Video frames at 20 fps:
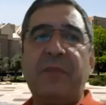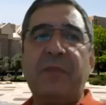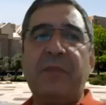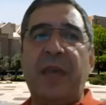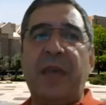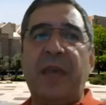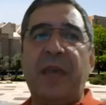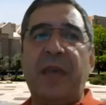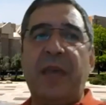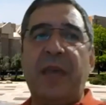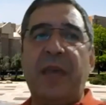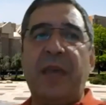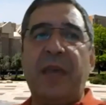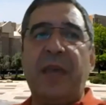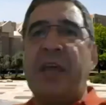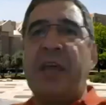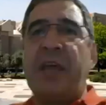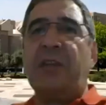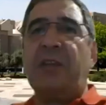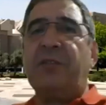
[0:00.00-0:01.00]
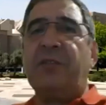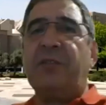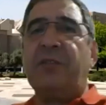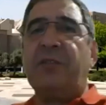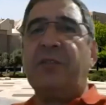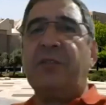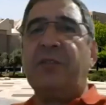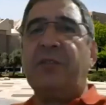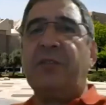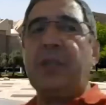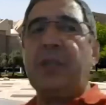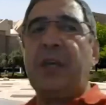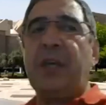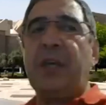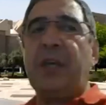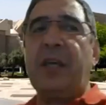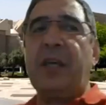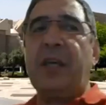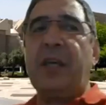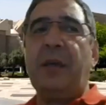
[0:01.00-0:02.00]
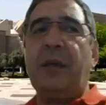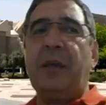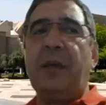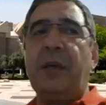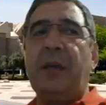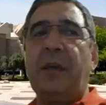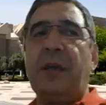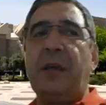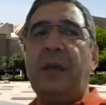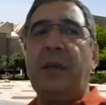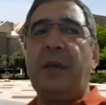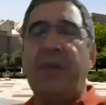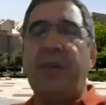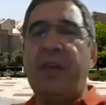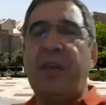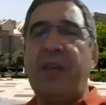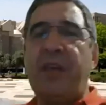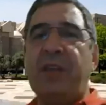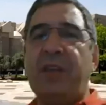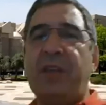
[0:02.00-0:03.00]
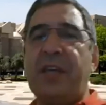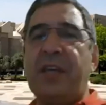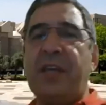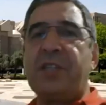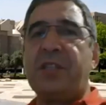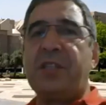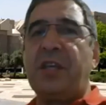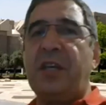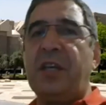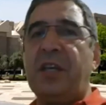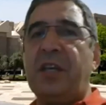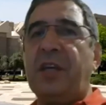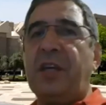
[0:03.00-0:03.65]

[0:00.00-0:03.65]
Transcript: exhaled during the, the breath test uh,